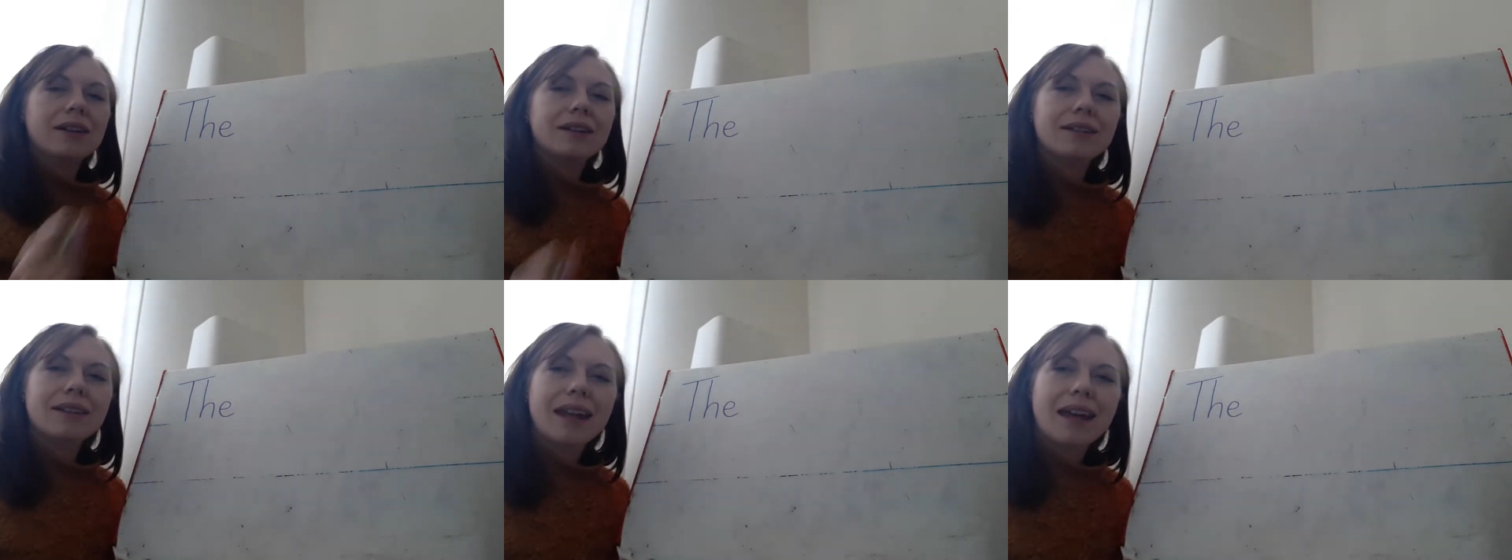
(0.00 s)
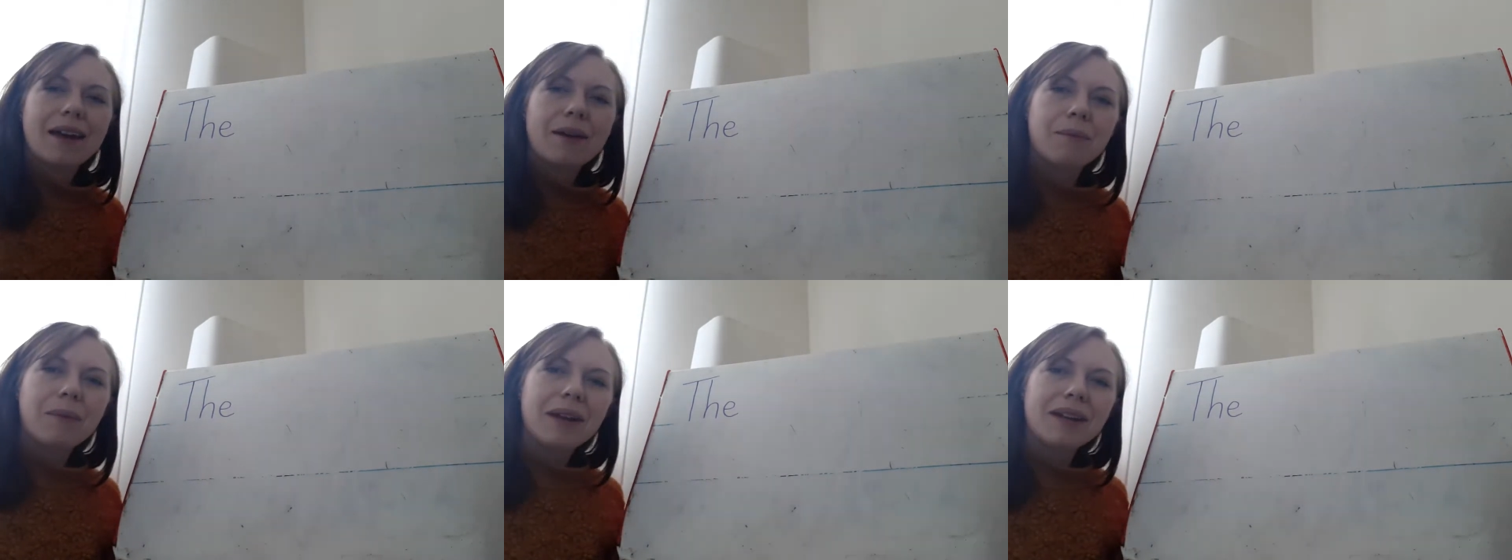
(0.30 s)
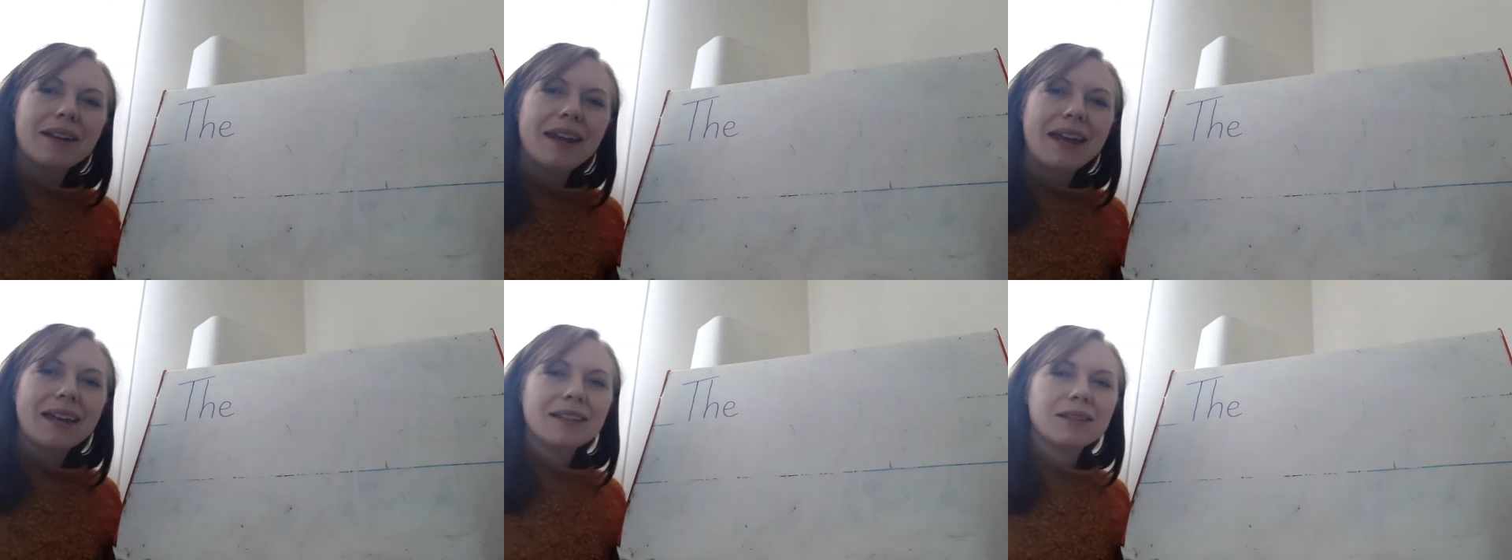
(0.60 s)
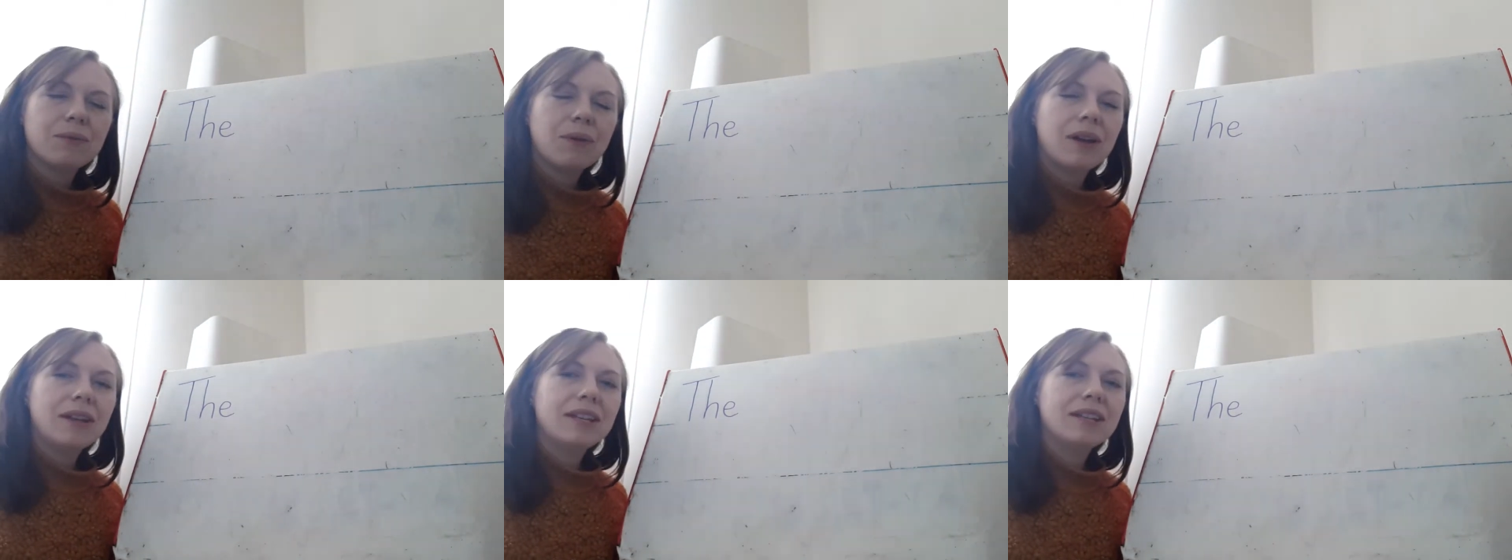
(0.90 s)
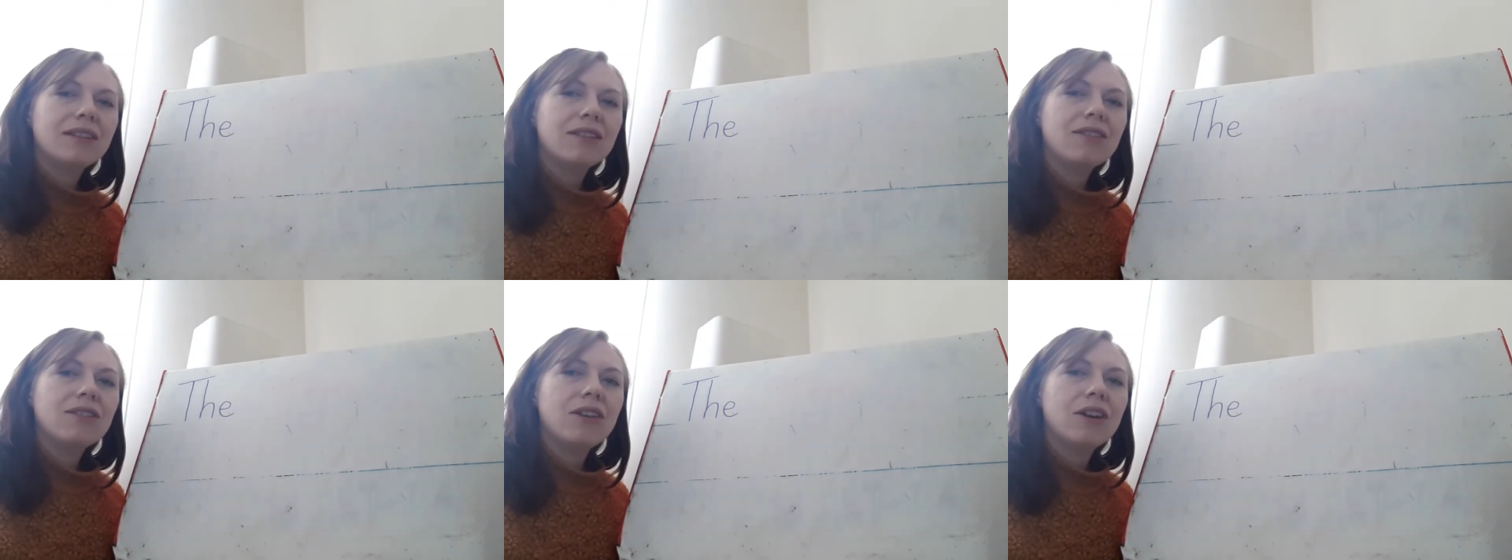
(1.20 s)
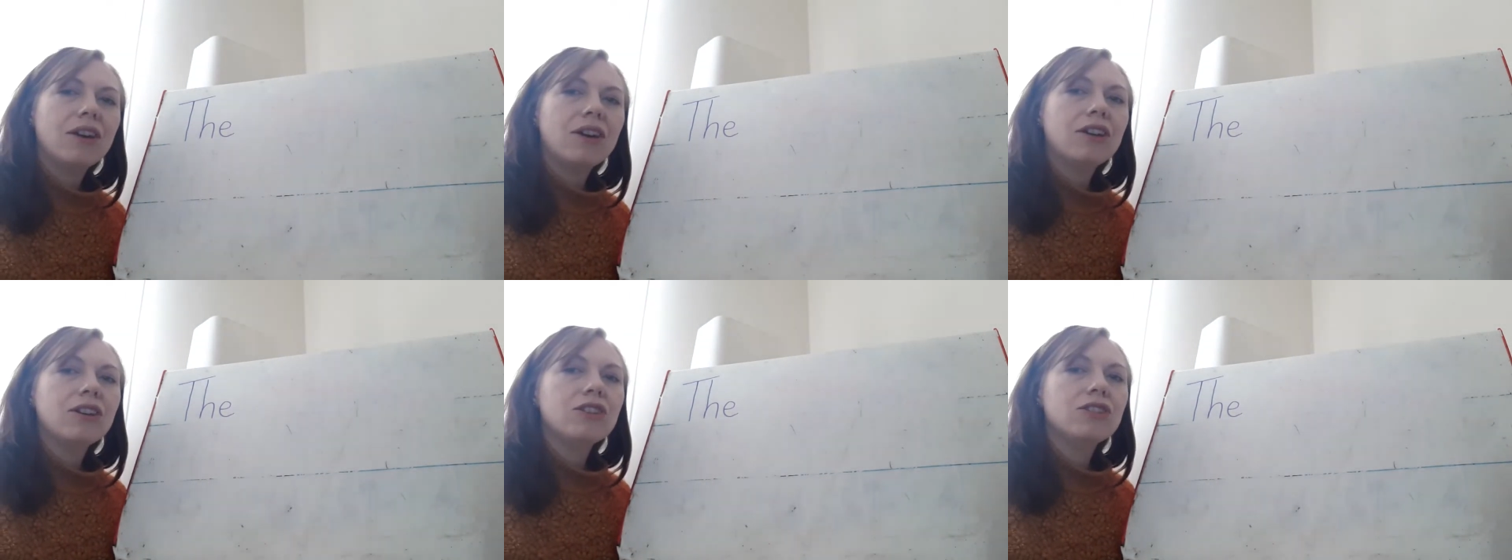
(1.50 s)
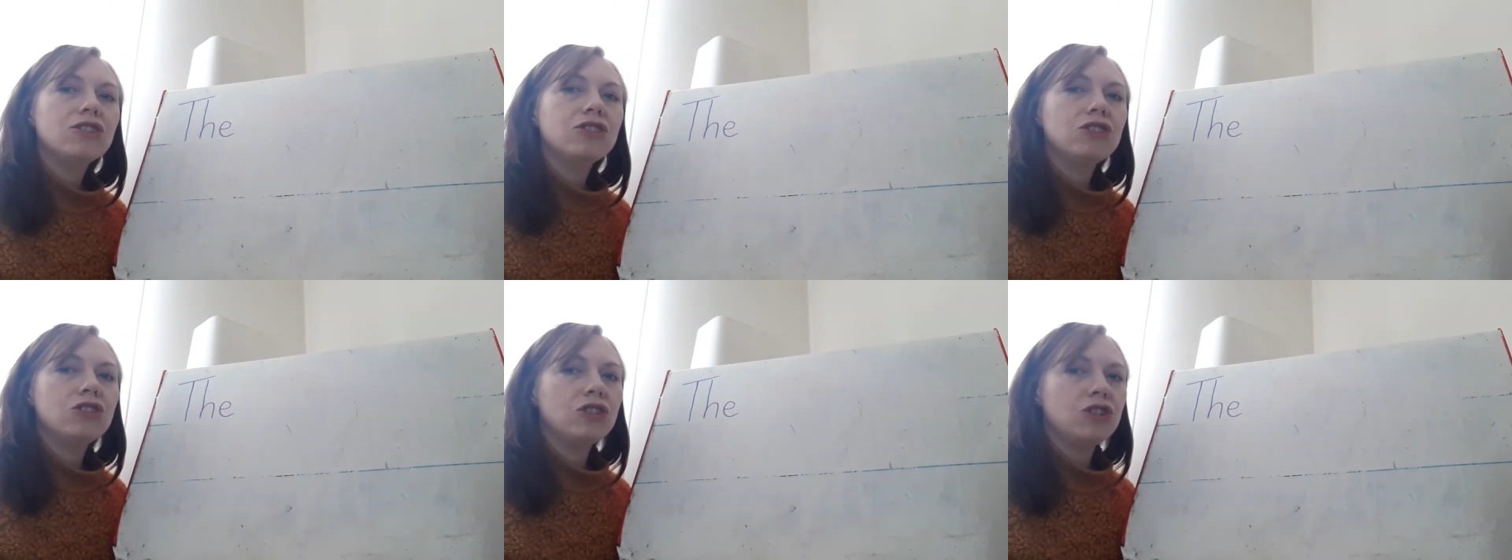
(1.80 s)
Now my next word is the
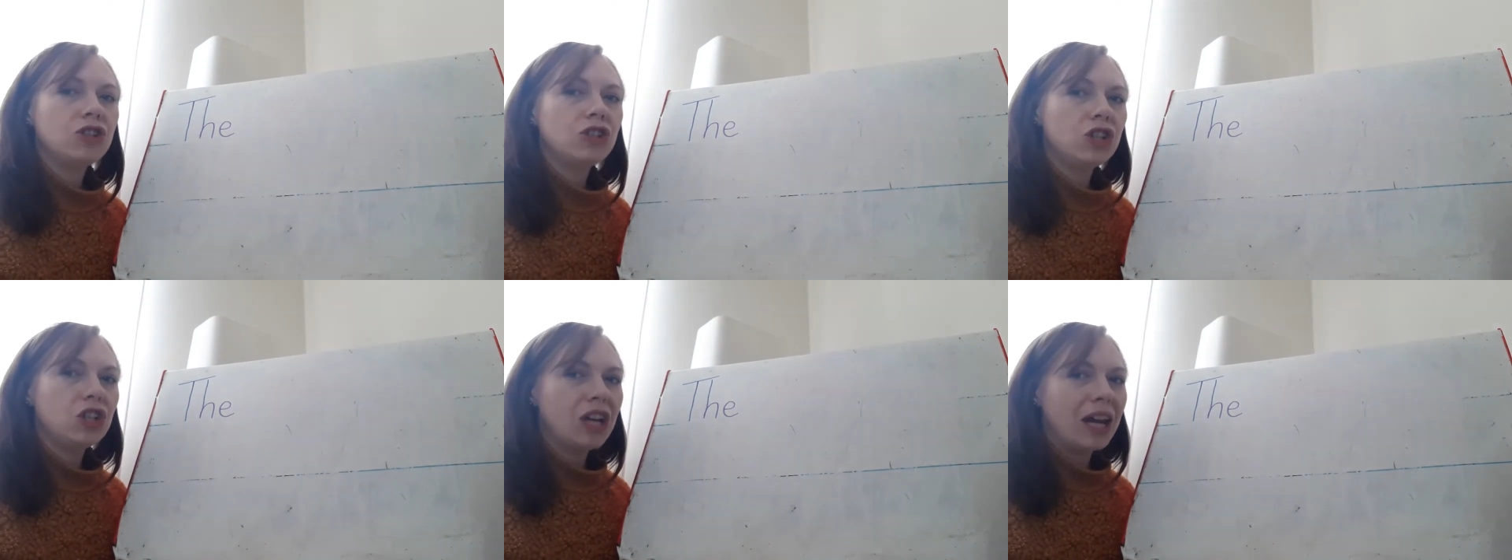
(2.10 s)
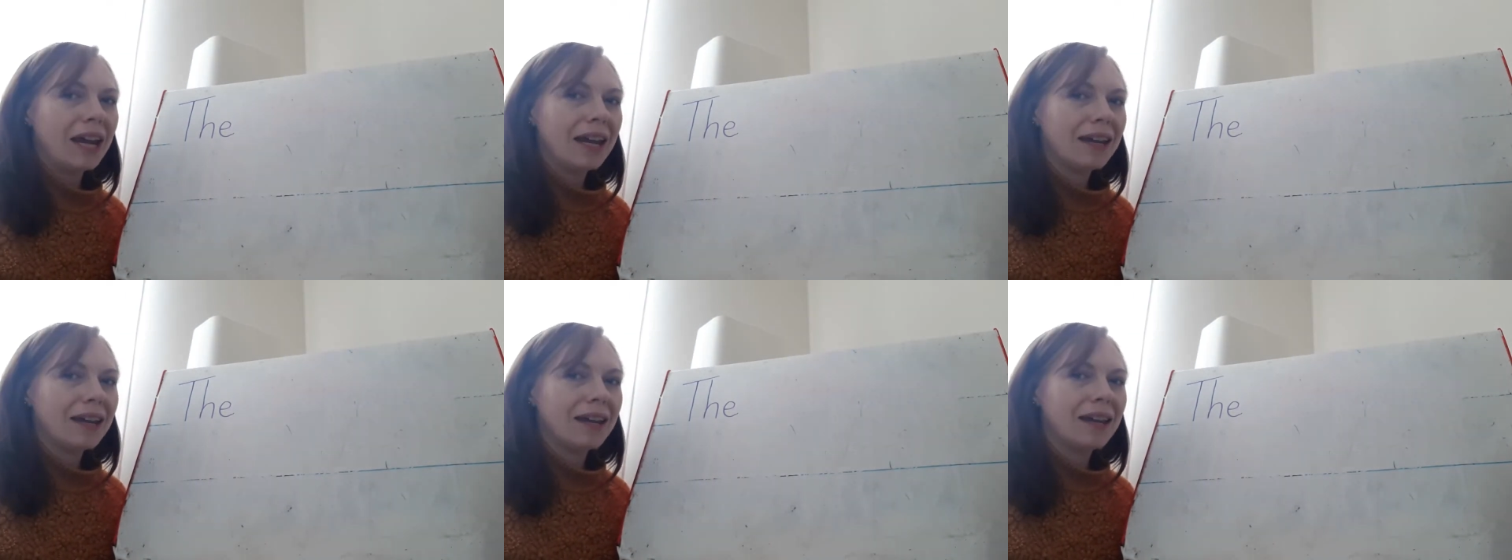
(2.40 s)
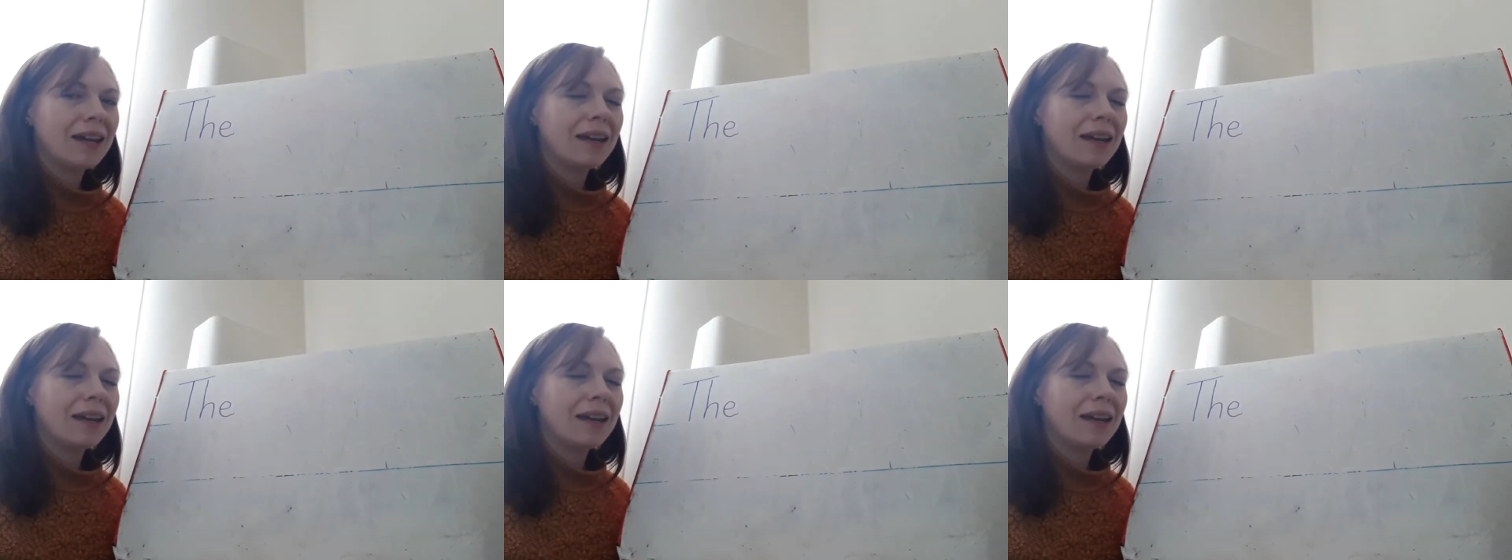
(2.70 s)
chick.